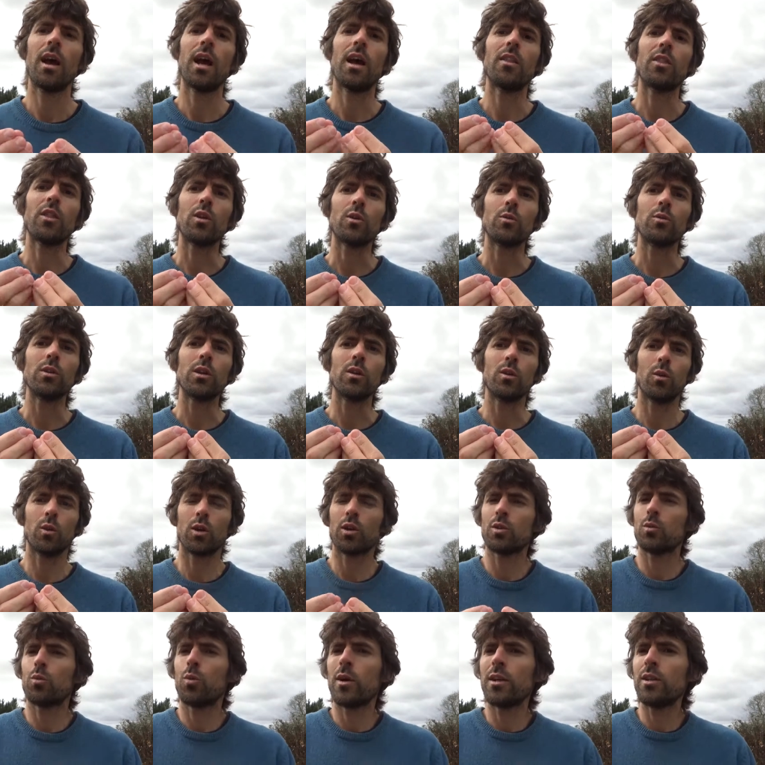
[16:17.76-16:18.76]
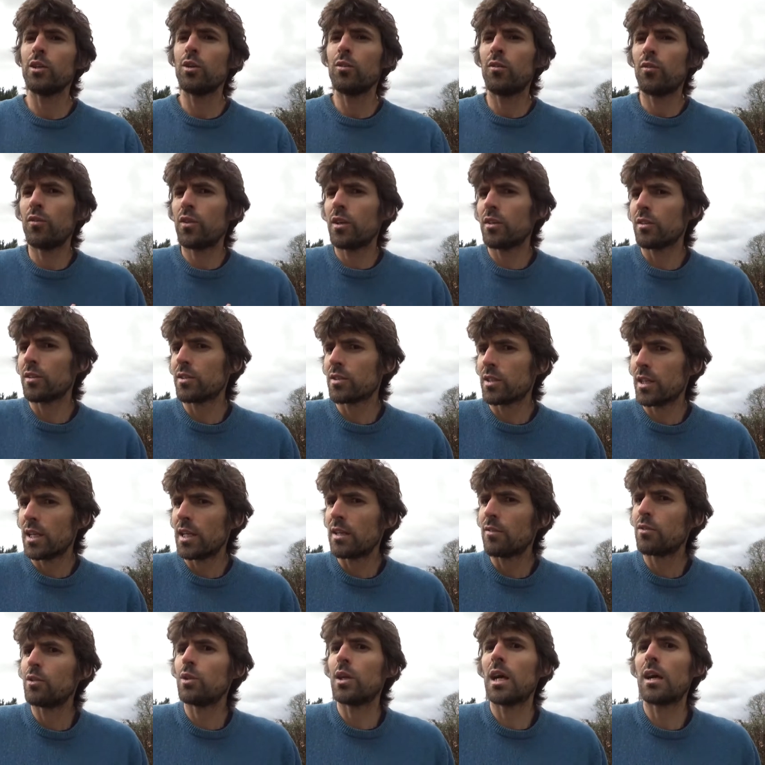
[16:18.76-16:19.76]
And the because when you feel
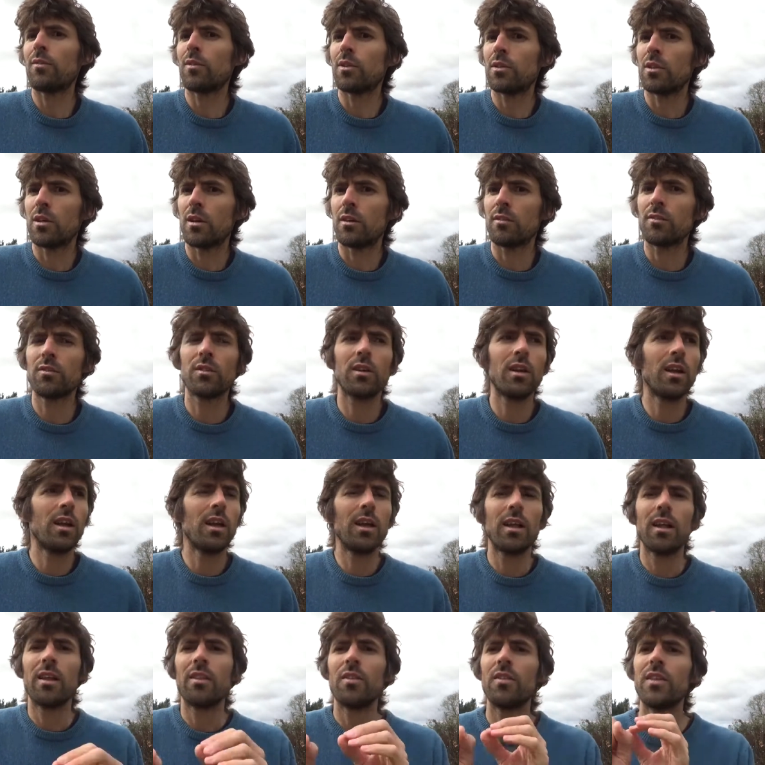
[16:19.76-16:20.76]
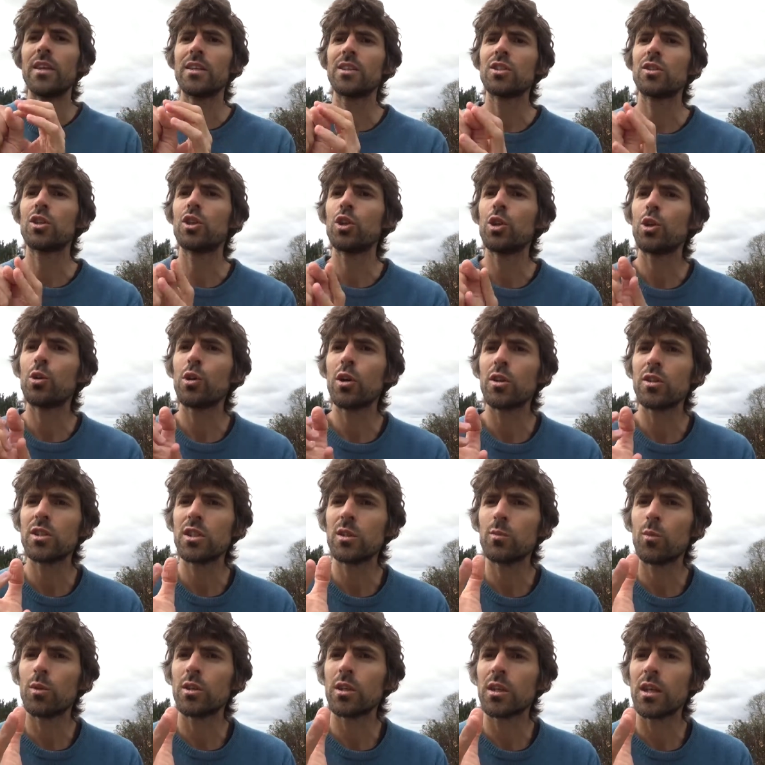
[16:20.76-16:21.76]
safe and you have enough, this
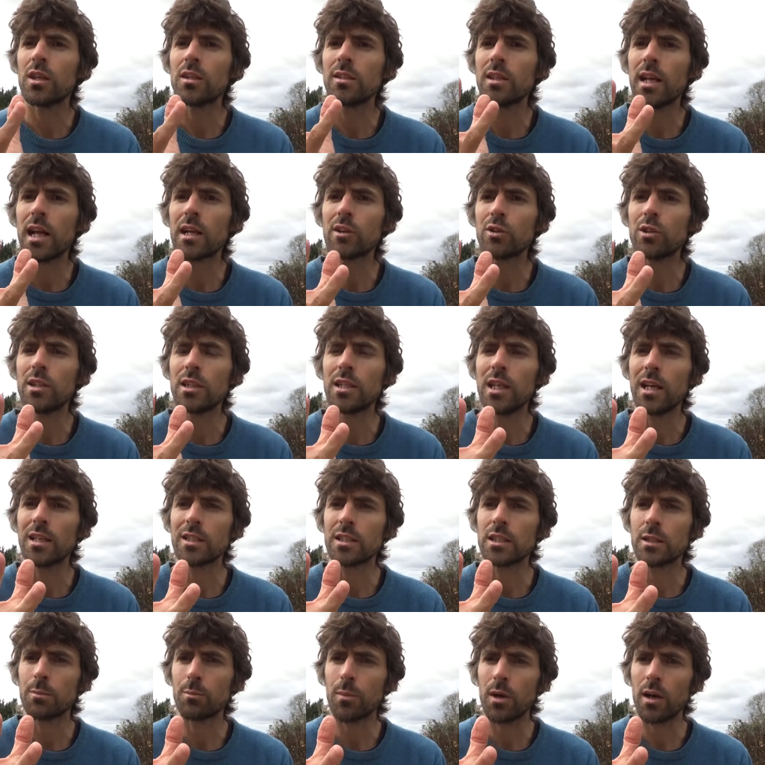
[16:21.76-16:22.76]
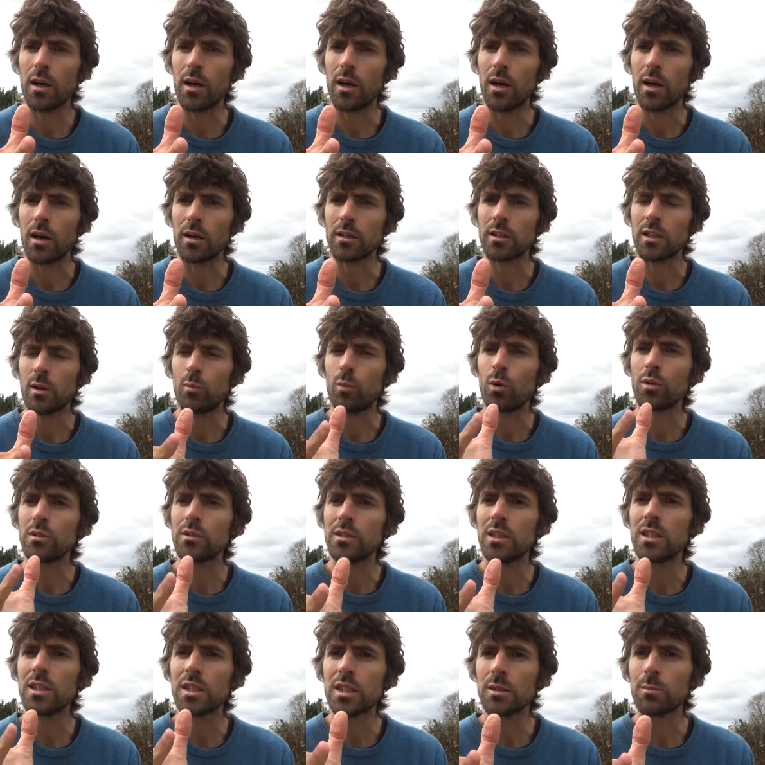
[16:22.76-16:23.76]
curiosity and wonder can naturally get sparked. And
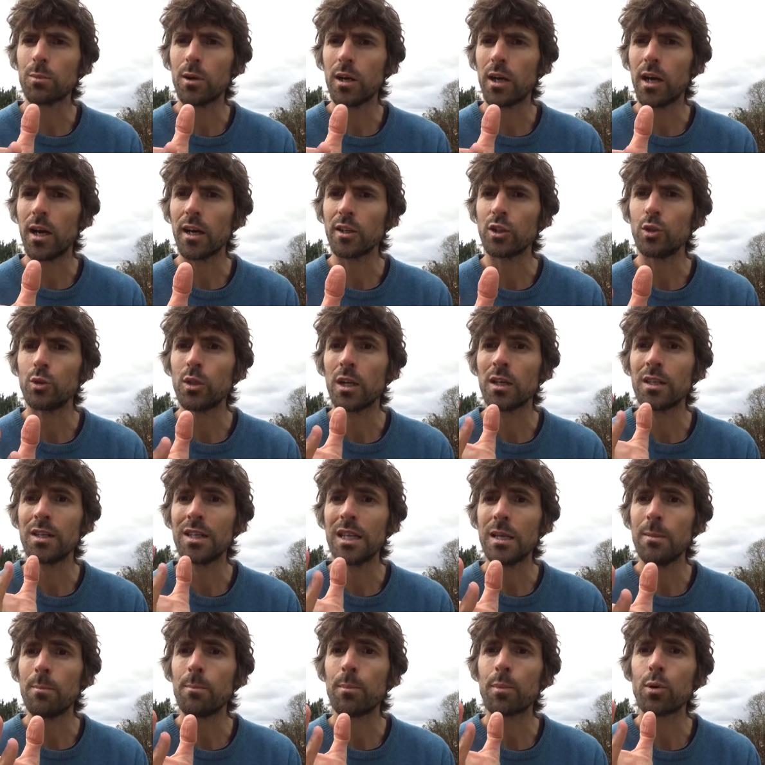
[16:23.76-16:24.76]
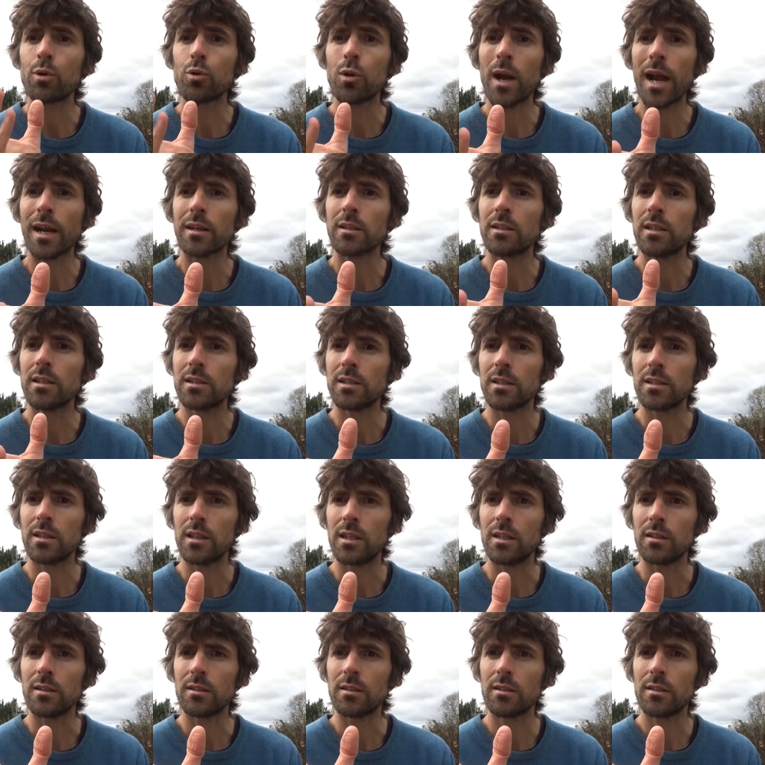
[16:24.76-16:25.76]
once it's sparked, you can keep practicing
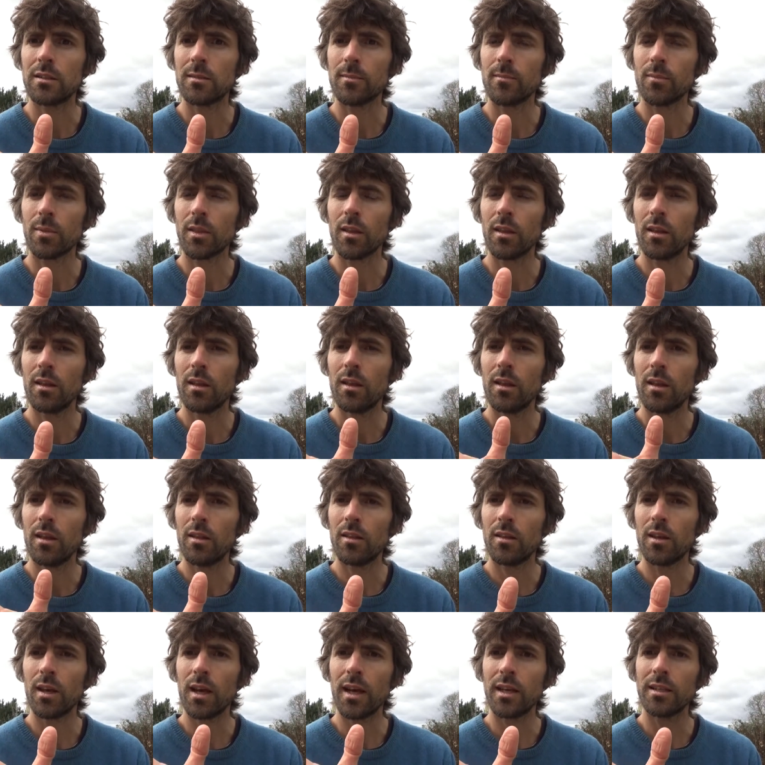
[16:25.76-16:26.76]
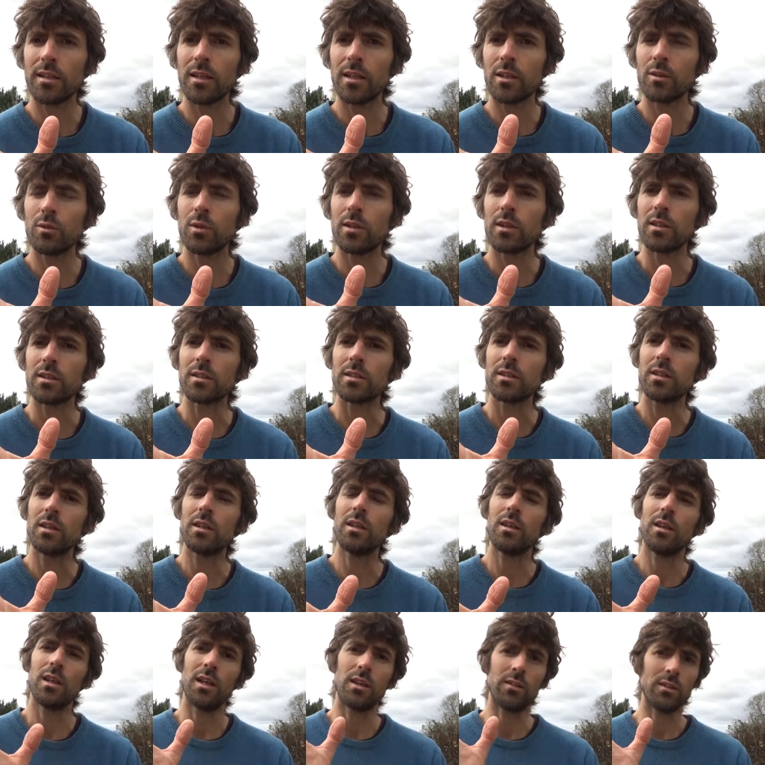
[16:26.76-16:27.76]
it. The idea is,
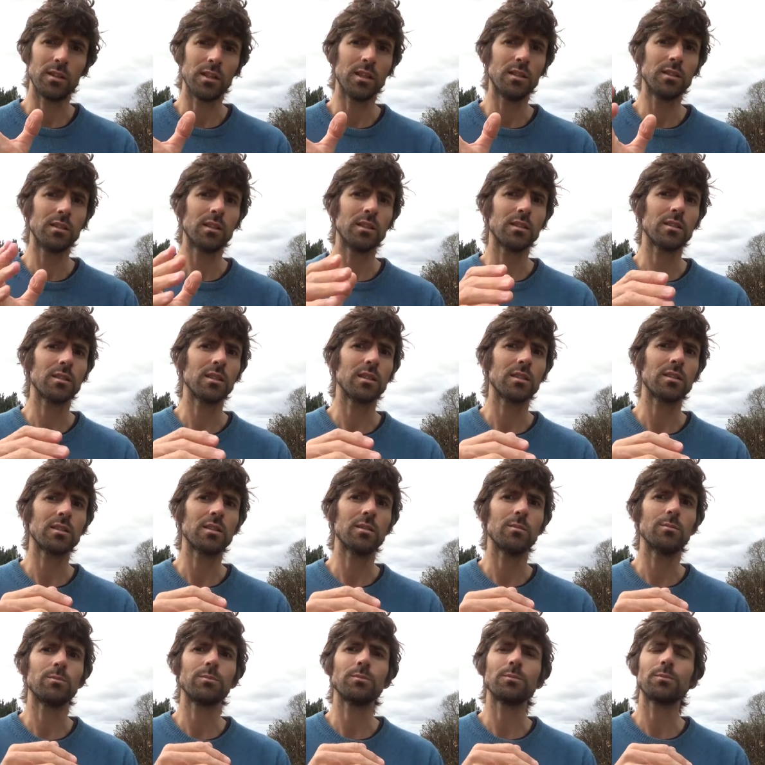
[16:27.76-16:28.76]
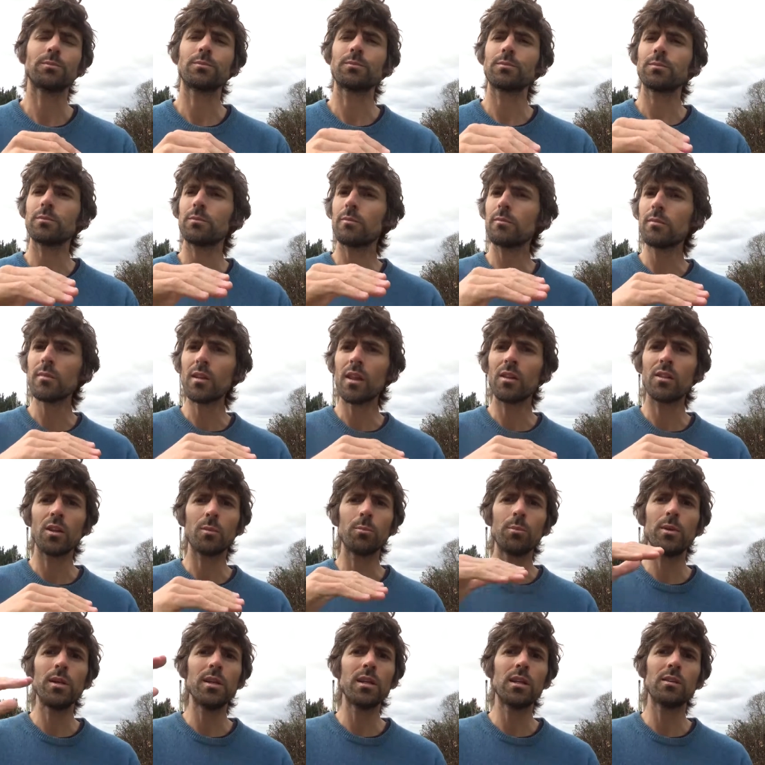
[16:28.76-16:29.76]
in the Indian system, the
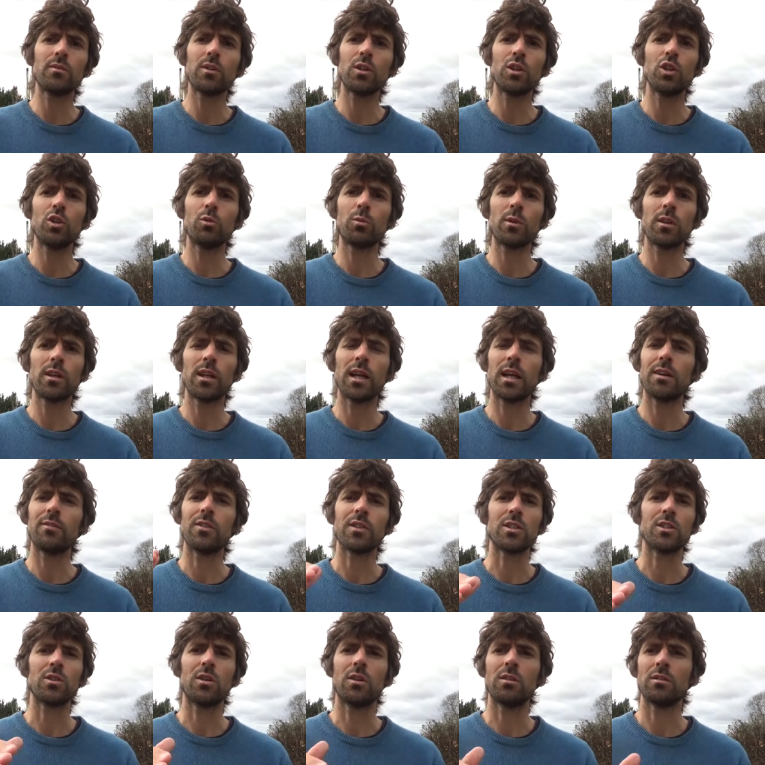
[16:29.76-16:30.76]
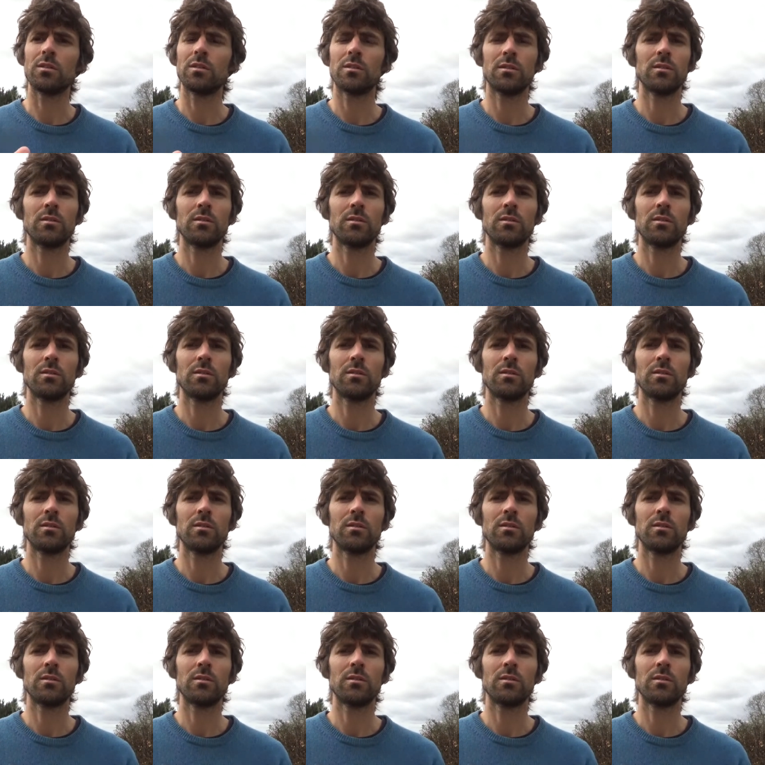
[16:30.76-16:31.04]
peak of a human life is not